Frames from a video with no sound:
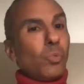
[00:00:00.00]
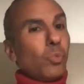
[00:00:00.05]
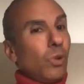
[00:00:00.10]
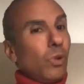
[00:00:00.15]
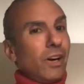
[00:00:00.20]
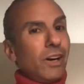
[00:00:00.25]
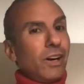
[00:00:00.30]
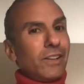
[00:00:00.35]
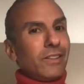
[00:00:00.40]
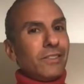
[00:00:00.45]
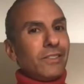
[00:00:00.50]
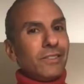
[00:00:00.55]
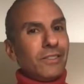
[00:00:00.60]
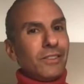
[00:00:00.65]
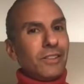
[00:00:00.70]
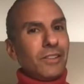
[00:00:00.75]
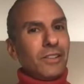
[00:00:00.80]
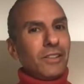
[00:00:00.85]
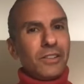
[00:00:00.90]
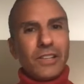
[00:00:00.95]
One
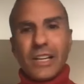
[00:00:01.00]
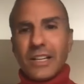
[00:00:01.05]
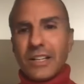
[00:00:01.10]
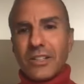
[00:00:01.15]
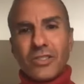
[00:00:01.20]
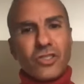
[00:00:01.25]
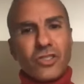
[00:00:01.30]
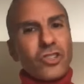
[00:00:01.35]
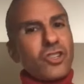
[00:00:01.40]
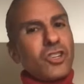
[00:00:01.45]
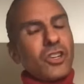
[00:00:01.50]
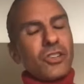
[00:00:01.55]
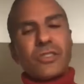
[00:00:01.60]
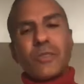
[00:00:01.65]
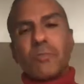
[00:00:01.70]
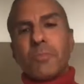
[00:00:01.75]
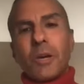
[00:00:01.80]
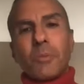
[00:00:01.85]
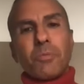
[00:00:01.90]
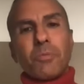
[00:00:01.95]
that is
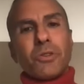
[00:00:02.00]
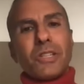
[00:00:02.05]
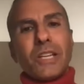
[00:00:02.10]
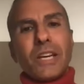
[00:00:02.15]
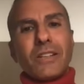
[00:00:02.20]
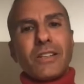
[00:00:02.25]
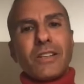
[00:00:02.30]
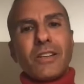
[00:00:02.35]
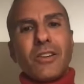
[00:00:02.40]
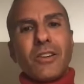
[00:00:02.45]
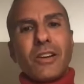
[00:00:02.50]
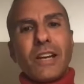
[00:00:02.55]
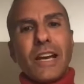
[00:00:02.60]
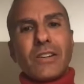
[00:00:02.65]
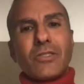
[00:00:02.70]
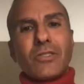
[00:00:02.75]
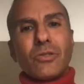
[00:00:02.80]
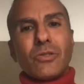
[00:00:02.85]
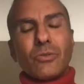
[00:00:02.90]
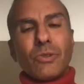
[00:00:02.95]
just about protecting our
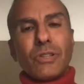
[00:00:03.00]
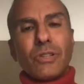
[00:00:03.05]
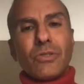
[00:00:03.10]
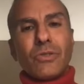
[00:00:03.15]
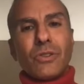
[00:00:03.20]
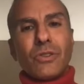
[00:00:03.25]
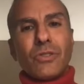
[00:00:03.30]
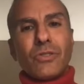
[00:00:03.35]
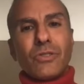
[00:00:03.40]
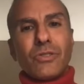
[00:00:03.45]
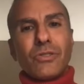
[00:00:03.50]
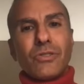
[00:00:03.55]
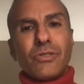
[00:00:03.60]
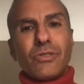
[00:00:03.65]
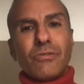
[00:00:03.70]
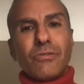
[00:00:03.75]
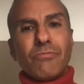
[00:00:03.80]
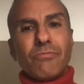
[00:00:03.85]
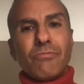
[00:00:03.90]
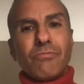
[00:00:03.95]
natural
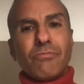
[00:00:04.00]
resources,